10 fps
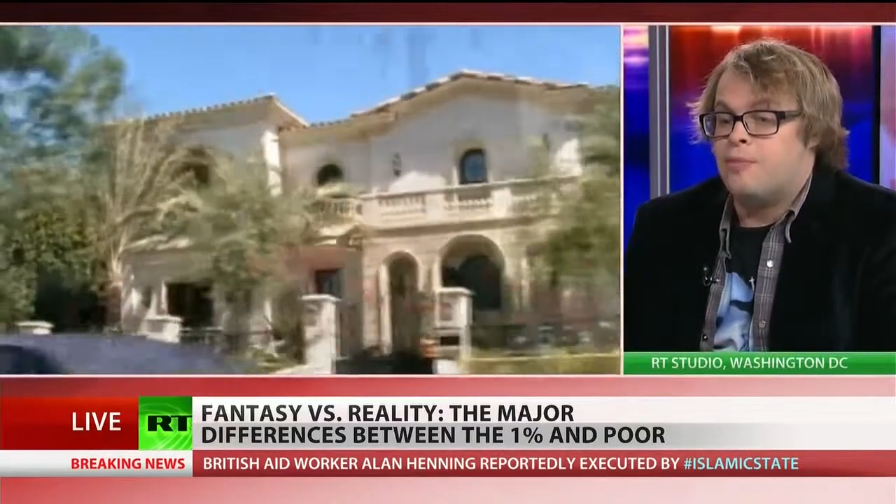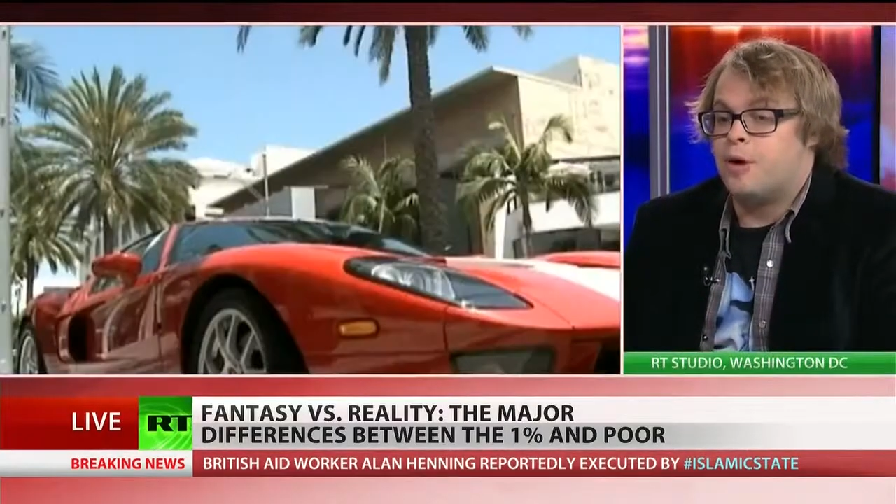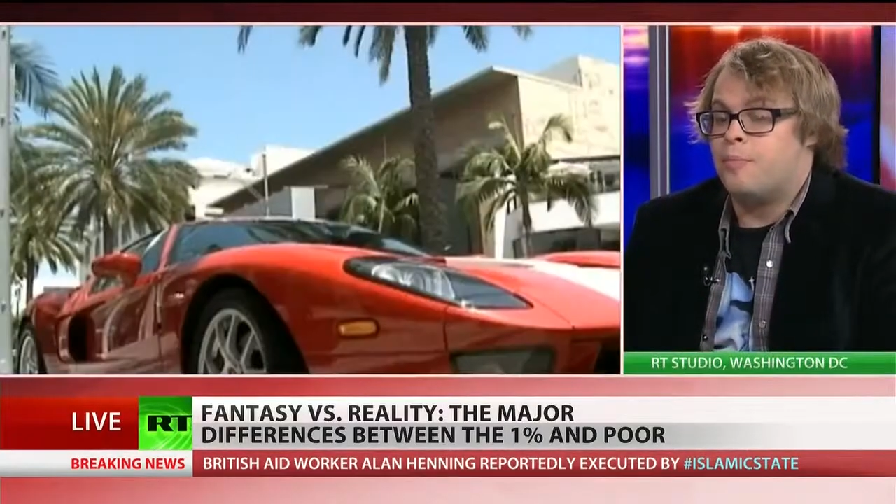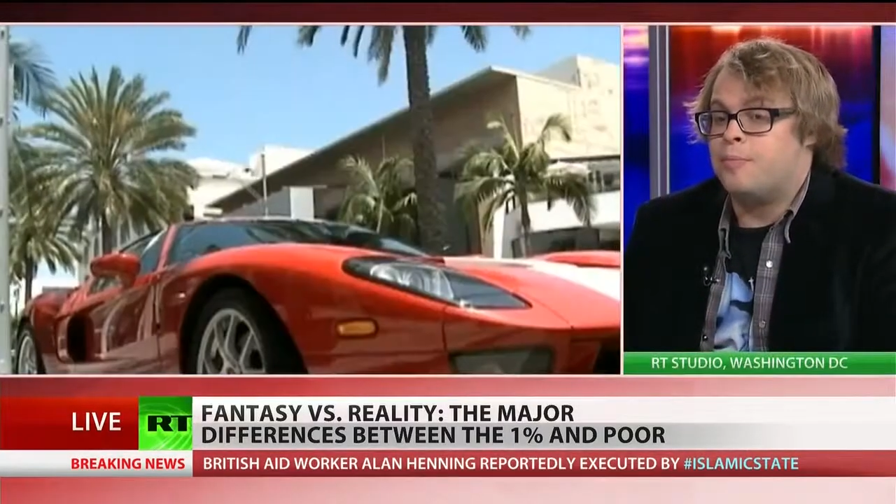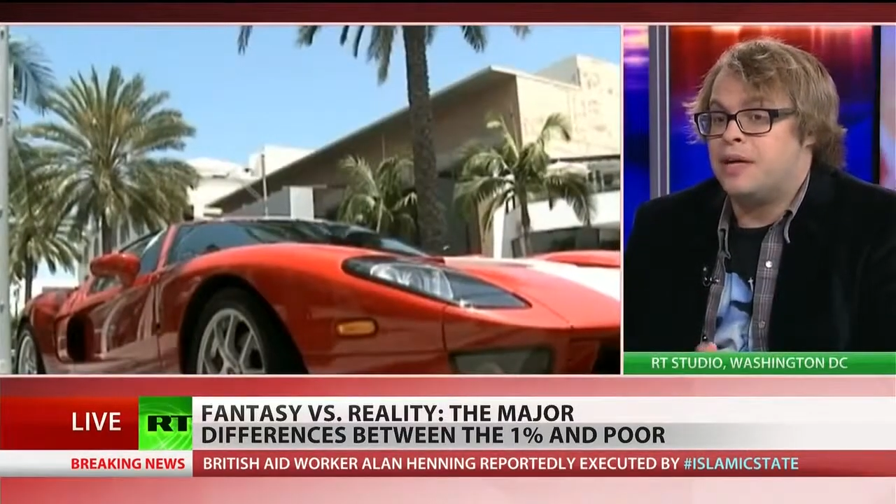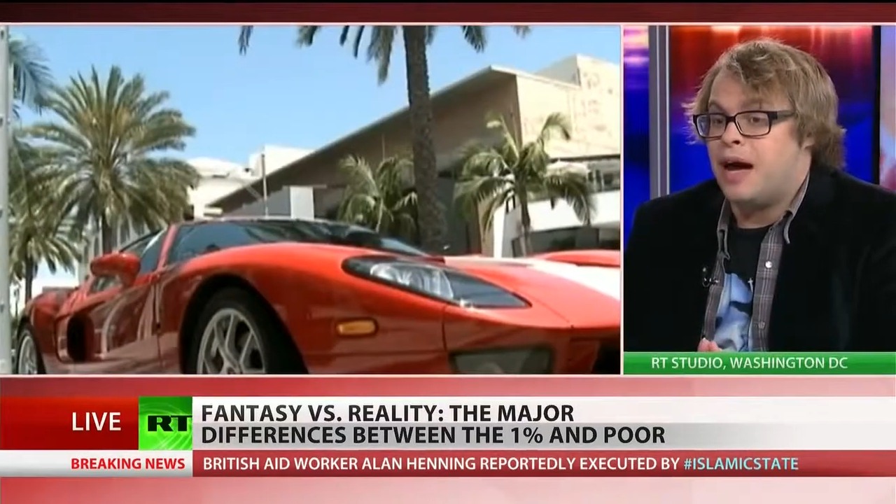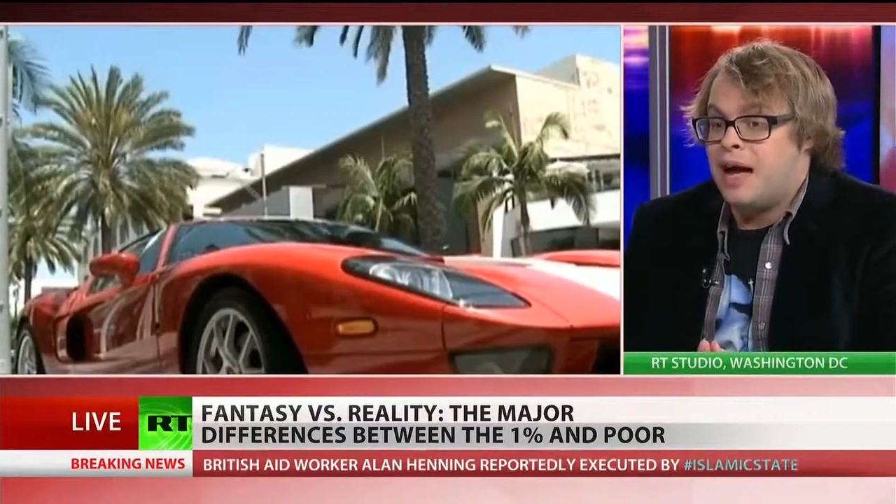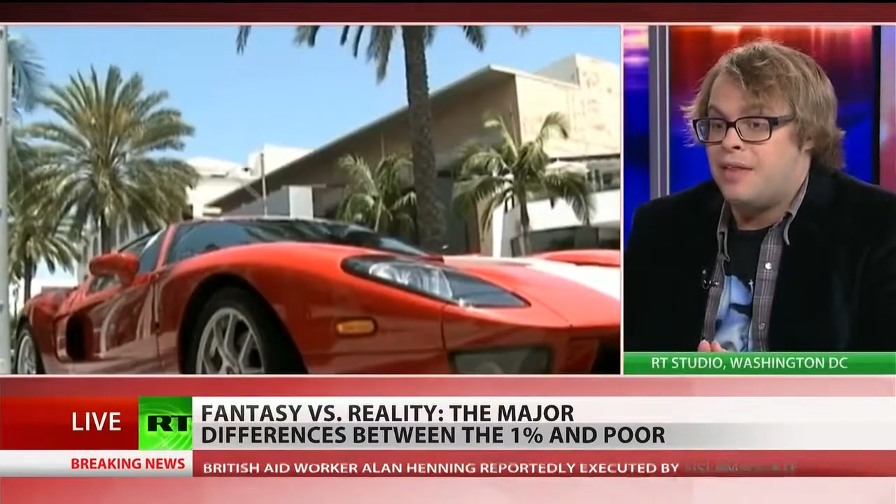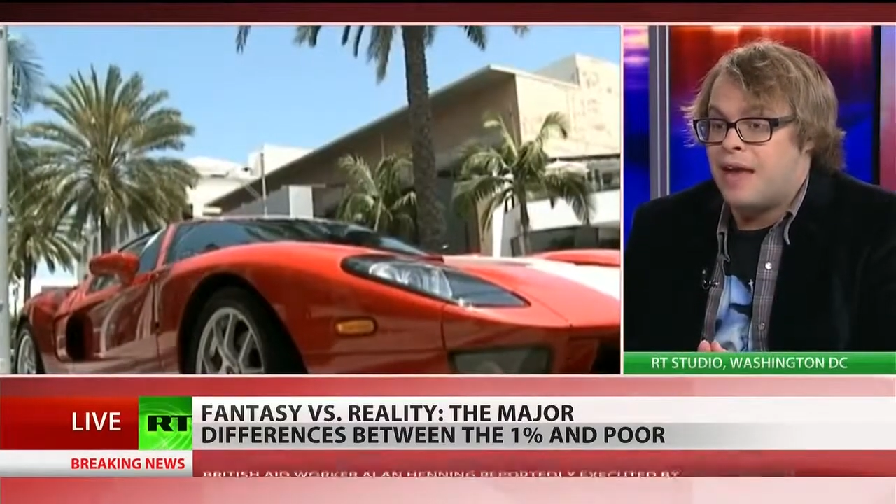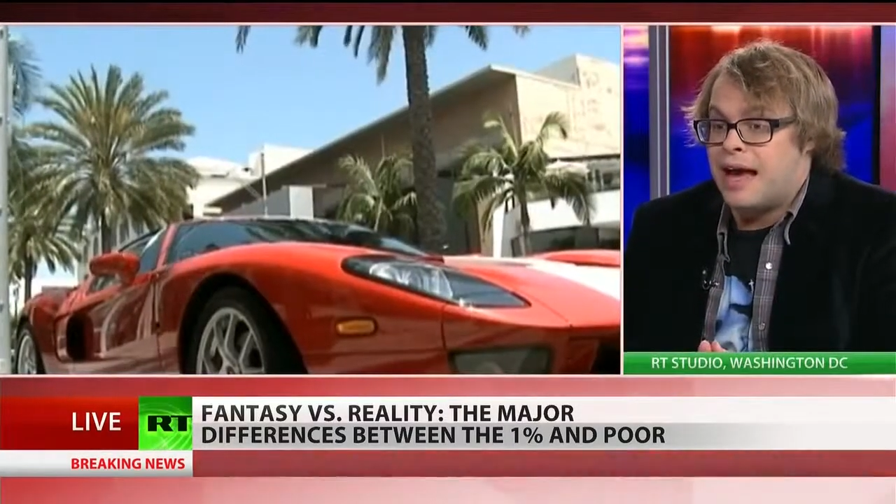But
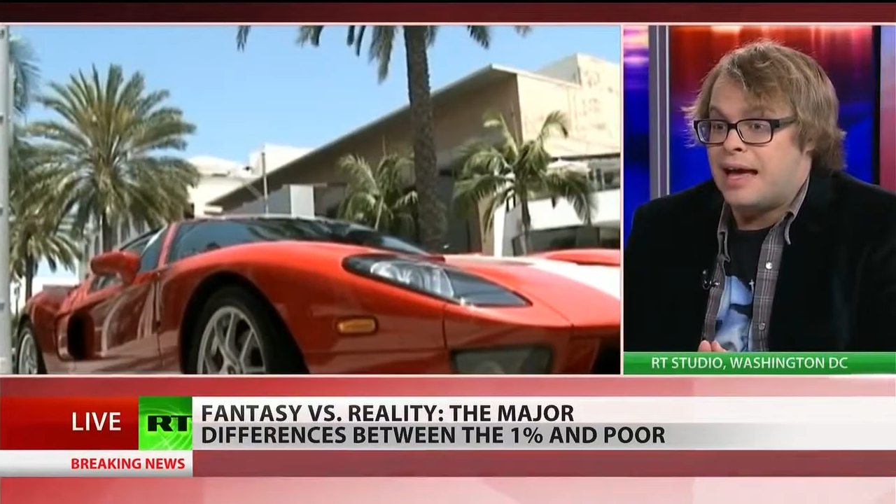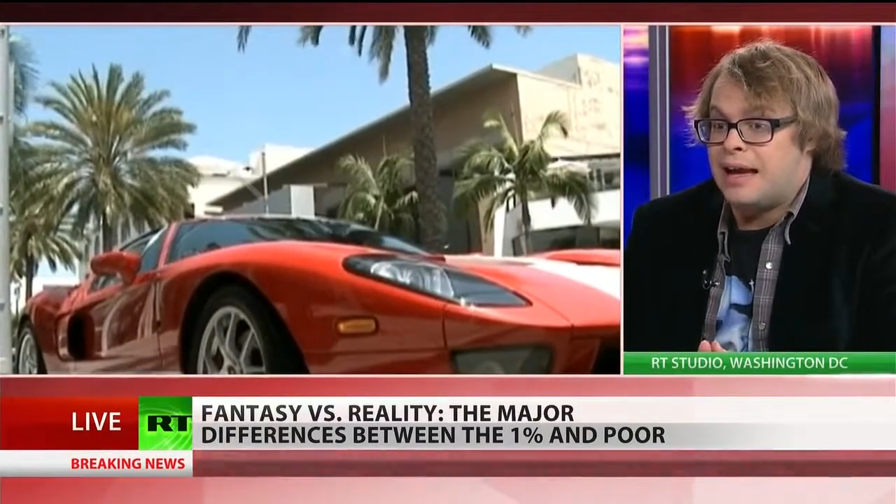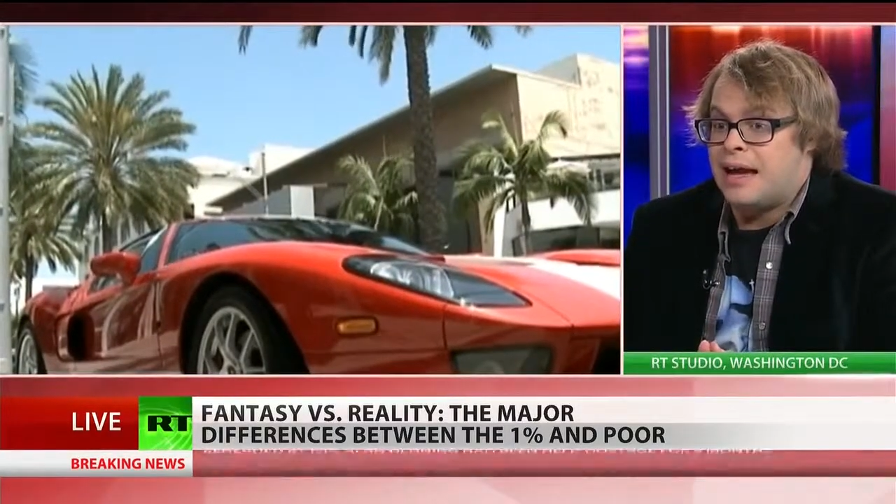beyond that,